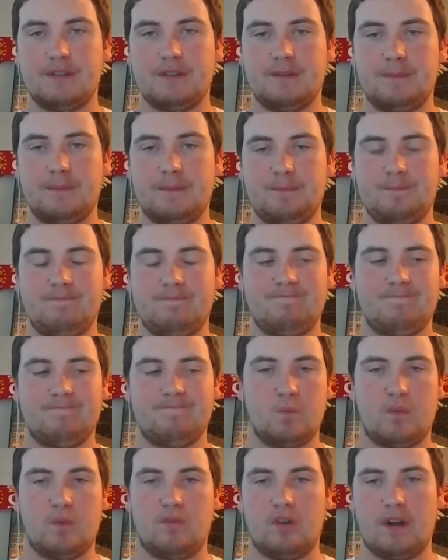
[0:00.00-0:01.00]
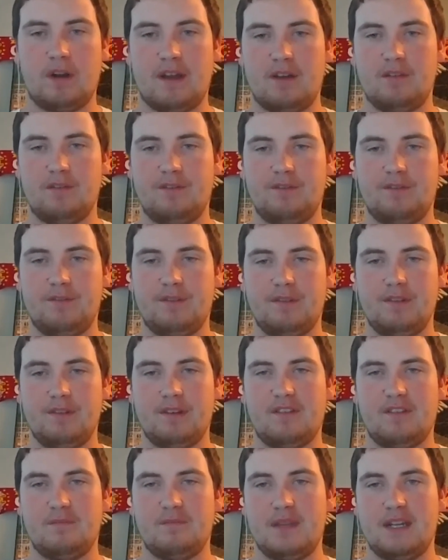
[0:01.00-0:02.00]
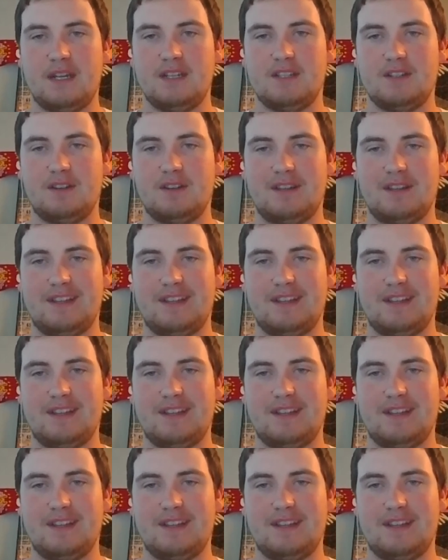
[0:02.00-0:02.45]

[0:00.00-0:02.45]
we've run out of minutes on the